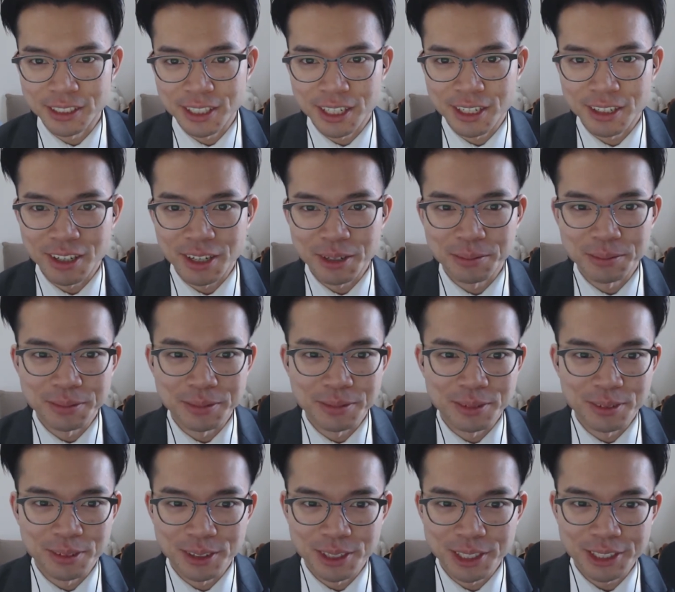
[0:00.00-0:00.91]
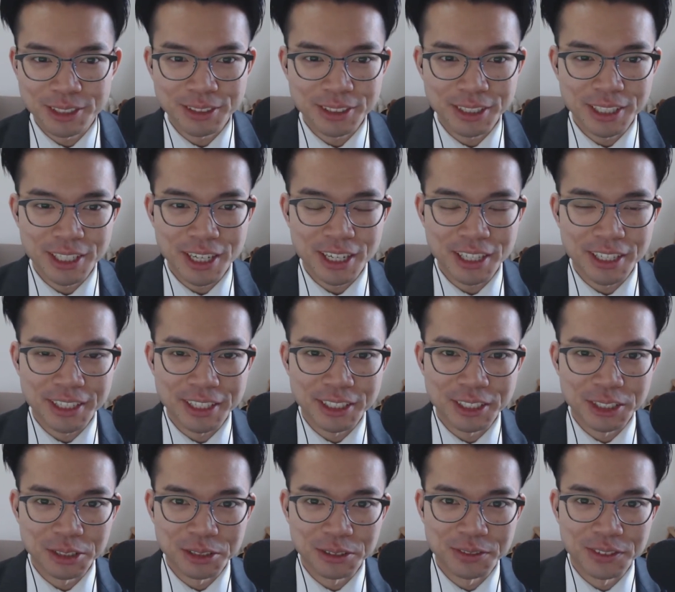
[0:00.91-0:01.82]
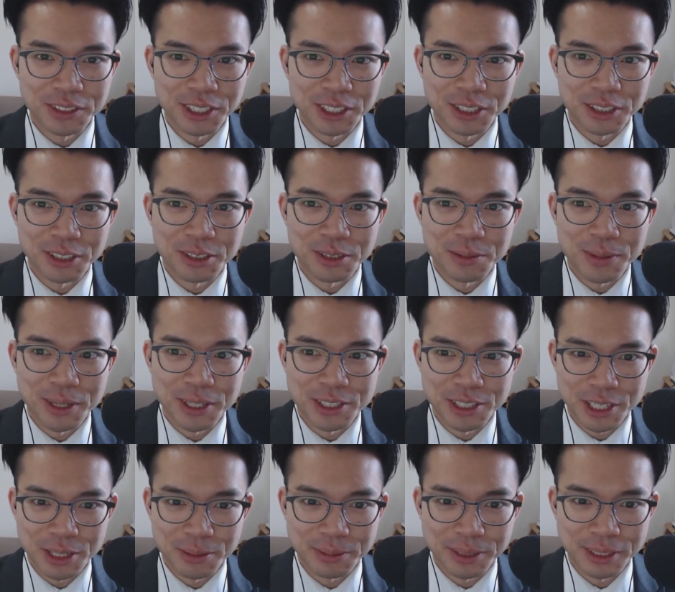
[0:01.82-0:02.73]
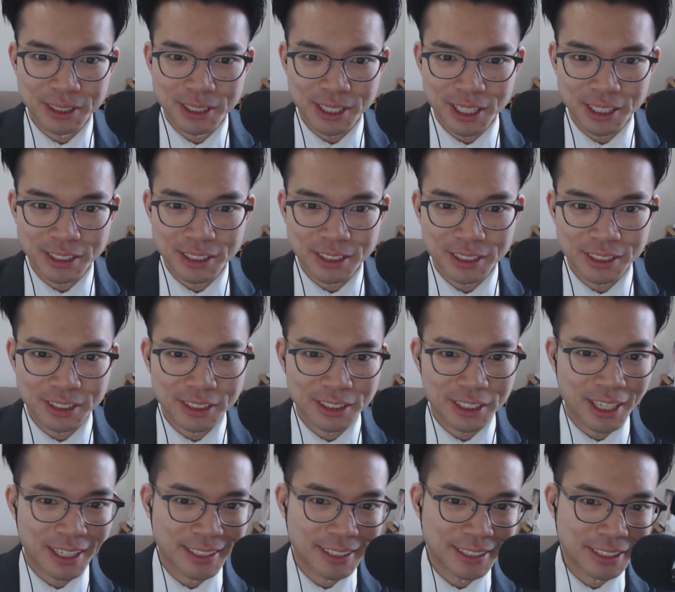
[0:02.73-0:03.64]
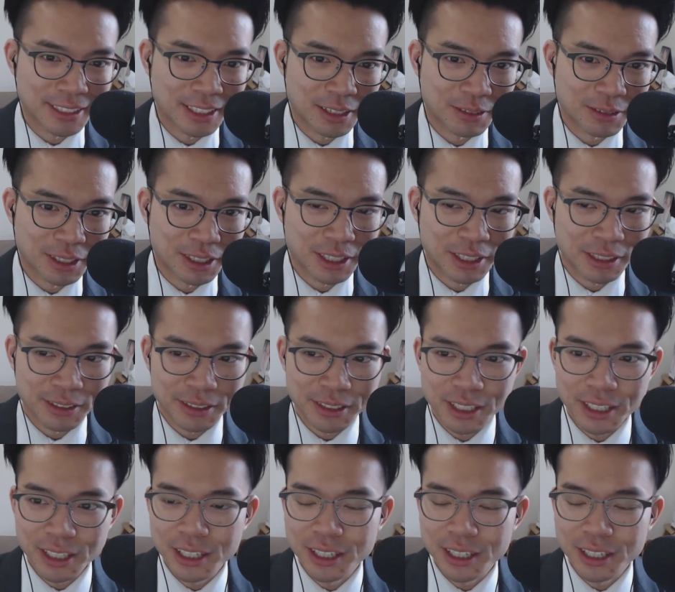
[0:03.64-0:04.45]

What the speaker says: Now, I'm literally not gonna do a video about Japanese taxes, at least not right now.